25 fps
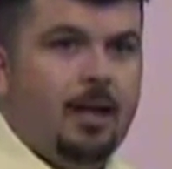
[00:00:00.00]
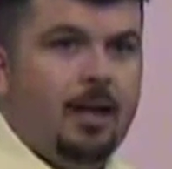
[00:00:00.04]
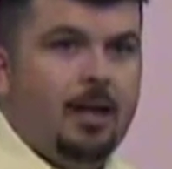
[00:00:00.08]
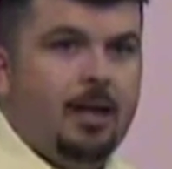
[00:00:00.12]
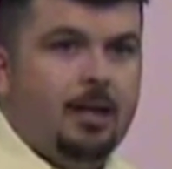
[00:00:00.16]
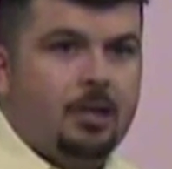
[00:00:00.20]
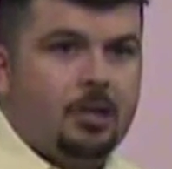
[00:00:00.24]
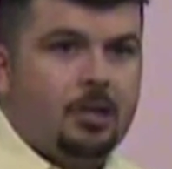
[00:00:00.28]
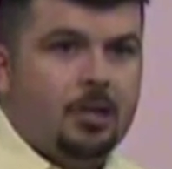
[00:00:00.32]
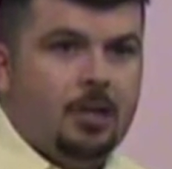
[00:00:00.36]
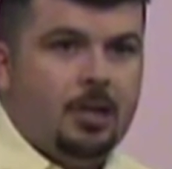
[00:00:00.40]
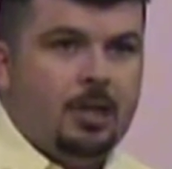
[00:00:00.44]

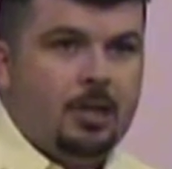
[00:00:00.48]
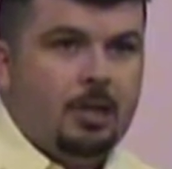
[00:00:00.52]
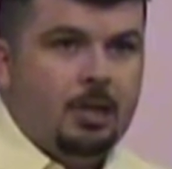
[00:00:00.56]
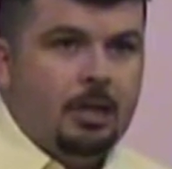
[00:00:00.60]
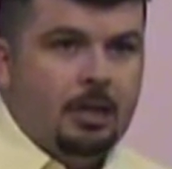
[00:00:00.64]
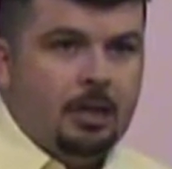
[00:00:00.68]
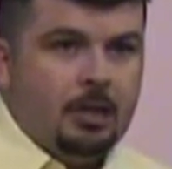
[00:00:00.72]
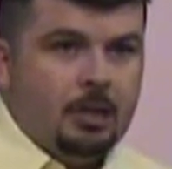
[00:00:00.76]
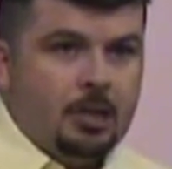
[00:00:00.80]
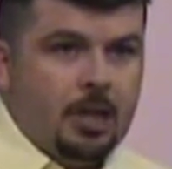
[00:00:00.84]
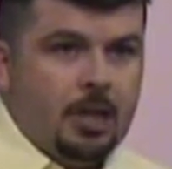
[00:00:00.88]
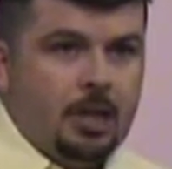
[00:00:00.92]
Then it's
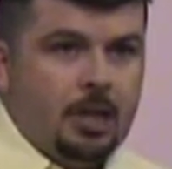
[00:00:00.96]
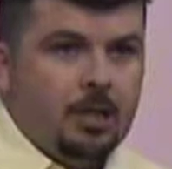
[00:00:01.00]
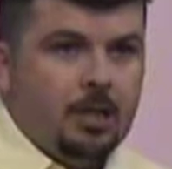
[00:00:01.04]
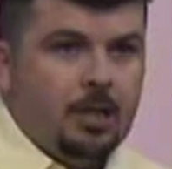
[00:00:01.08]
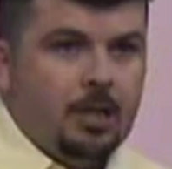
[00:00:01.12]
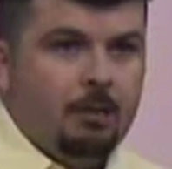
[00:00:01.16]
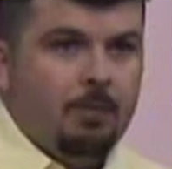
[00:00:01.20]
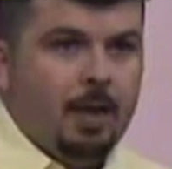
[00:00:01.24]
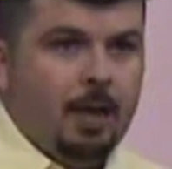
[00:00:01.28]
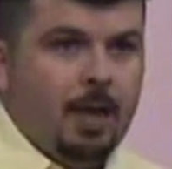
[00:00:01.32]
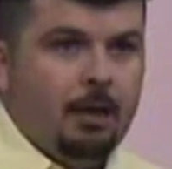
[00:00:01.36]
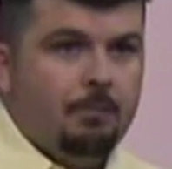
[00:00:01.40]
the Ten
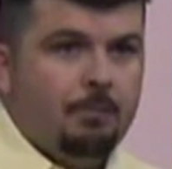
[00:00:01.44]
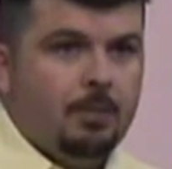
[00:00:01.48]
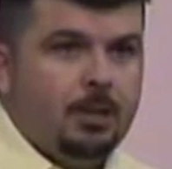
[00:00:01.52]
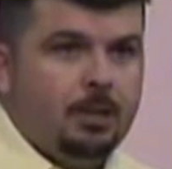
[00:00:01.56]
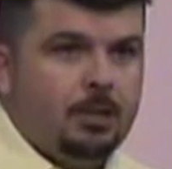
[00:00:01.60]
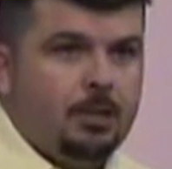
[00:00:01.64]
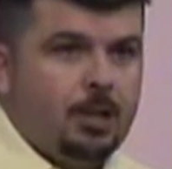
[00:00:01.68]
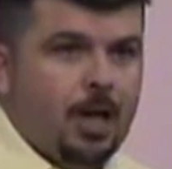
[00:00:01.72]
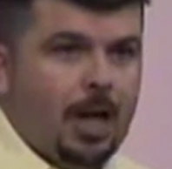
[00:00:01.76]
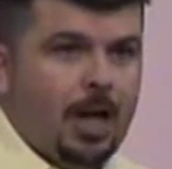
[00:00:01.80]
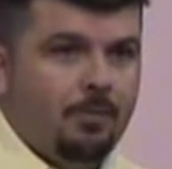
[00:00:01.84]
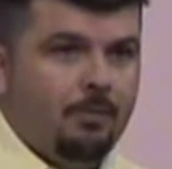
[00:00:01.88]

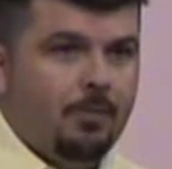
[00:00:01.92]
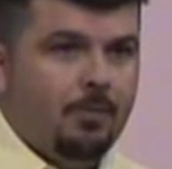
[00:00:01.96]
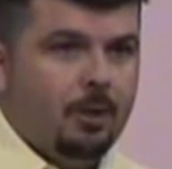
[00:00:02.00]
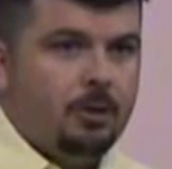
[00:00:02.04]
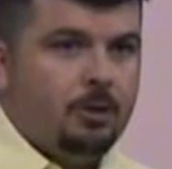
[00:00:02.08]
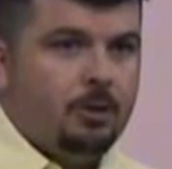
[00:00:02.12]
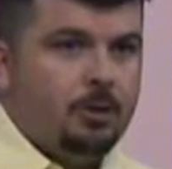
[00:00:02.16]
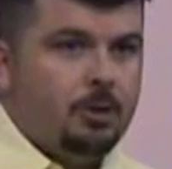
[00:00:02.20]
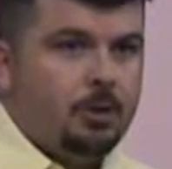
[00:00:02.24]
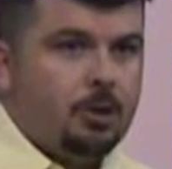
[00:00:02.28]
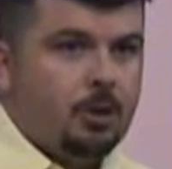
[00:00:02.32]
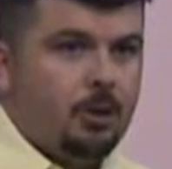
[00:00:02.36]
Commandments, and
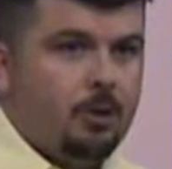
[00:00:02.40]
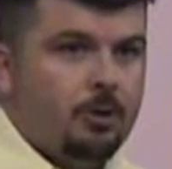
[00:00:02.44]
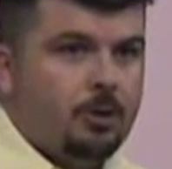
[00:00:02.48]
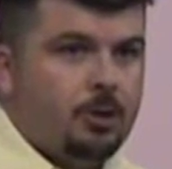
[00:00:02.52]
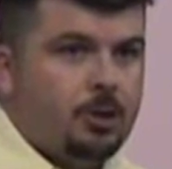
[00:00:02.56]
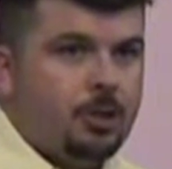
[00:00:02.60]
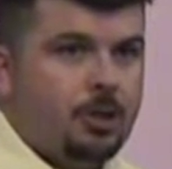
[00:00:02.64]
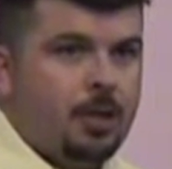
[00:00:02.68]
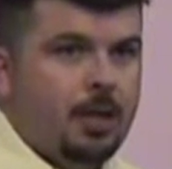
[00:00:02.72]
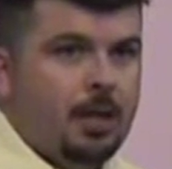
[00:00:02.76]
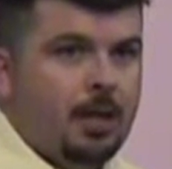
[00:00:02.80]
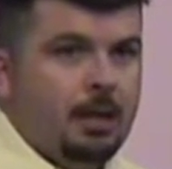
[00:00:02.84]
the
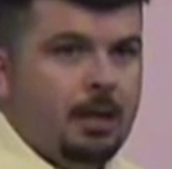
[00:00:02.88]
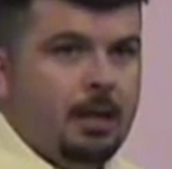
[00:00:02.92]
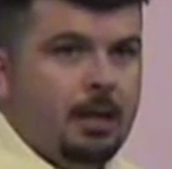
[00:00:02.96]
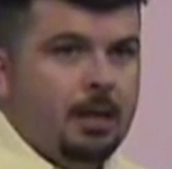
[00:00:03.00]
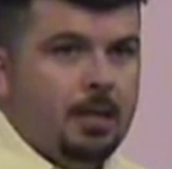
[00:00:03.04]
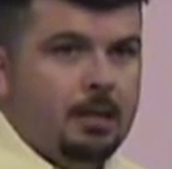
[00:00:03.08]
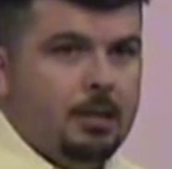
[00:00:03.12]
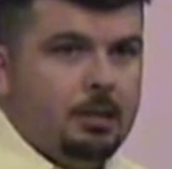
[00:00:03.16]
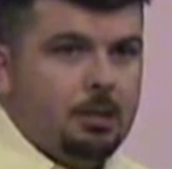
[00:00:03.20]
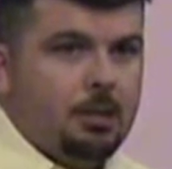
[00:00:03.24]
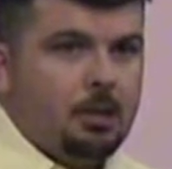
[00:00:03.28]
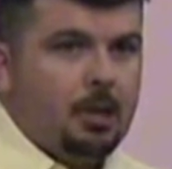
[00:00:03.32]
church
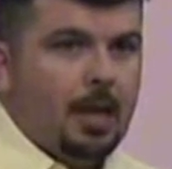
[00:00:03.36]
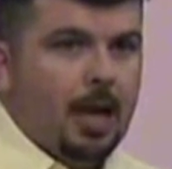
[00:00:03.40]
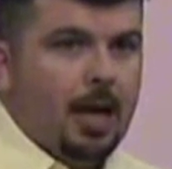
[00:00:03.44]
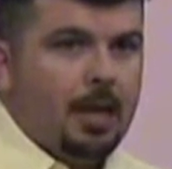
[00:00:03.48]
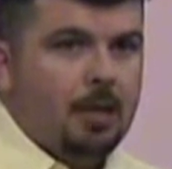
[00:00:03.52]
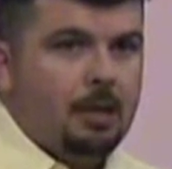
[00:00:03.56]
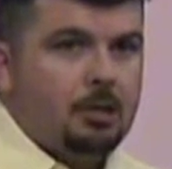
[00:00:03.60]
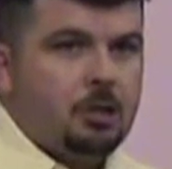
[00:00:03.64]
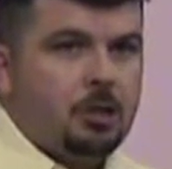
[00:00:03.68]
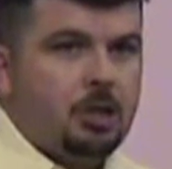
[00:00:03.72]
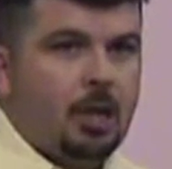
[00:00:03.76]
is silent.